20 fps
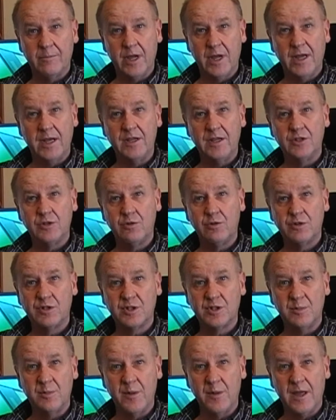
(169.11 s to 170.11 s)
And he
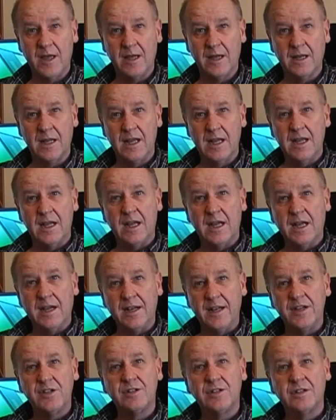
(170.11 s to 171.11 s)
talks about,
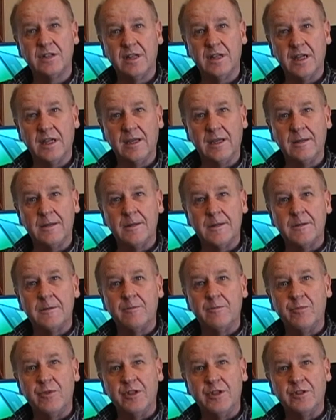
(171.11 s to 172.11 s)
initially,
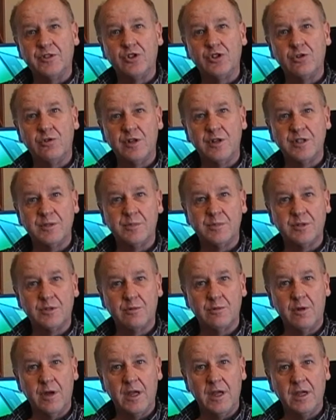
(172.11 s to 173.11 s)
the choice
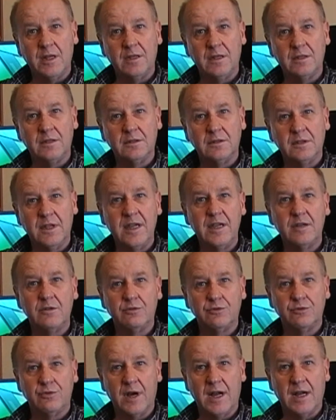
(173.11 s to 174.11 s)
between
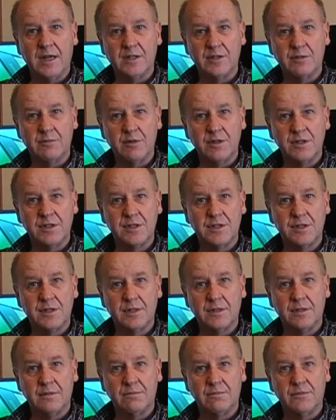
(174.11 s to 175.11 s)
legal drugs, which
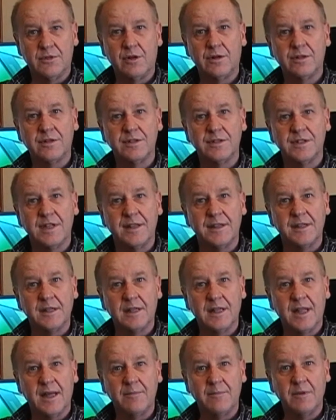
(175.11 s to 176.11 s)
the doctors at the
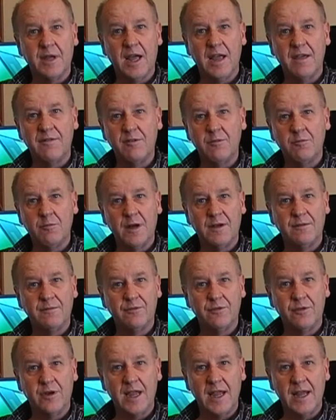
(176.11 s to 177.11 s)
club gave him, one
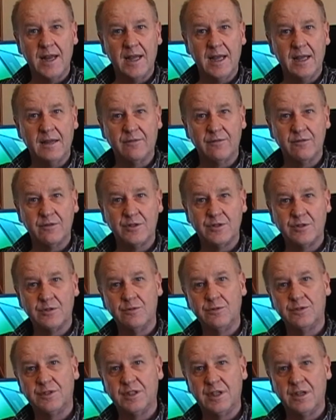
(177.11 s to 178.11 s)
for a headache, for a
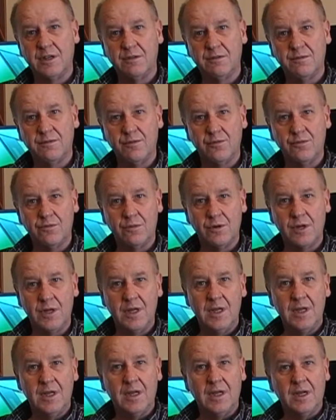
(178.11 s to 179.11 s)
sore toe,
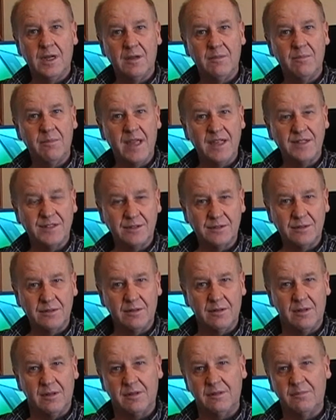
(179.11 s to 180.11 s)
for
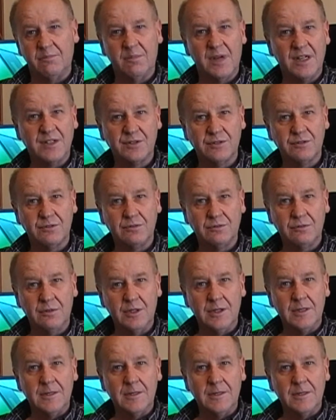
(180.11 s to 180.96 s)
muscle